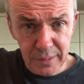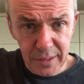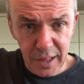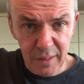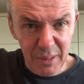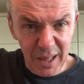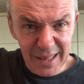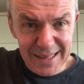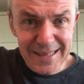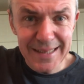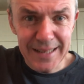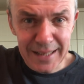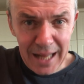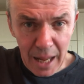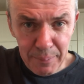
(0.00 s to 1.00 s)
I'm kind of
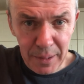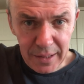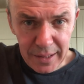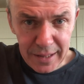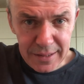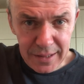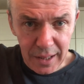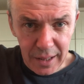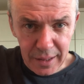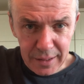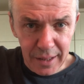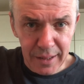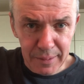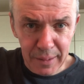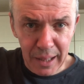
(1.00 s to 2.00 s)
slapping the guitar,
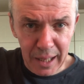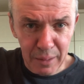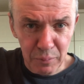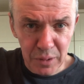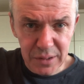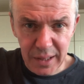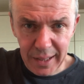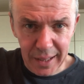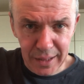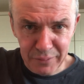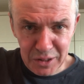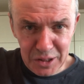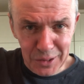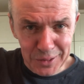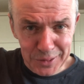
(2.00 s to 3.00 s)
which I kind of
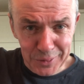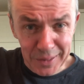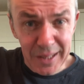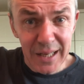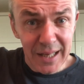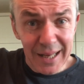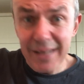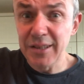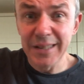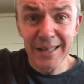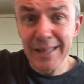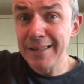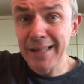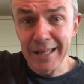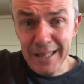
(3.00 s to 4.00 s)
enjoy doing, because
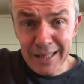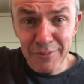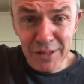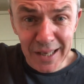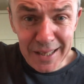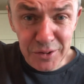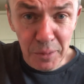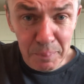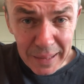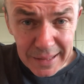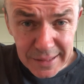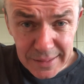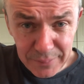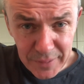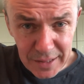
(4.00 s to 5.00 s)
it like gives an extra
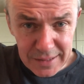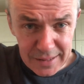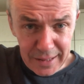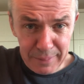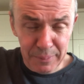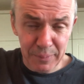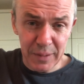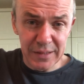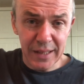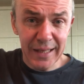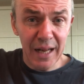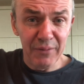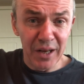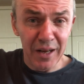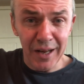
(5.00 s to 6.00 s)
beat. It's like
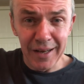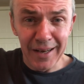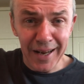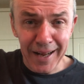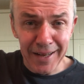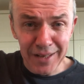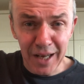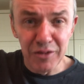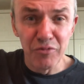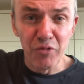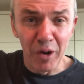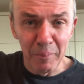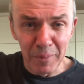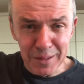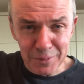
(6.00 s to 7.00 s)
having a
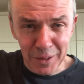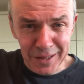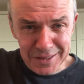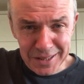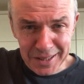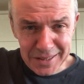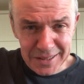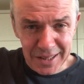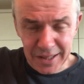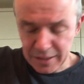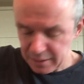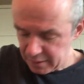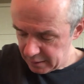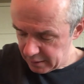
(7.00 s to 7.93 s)
drum as well as a guitar.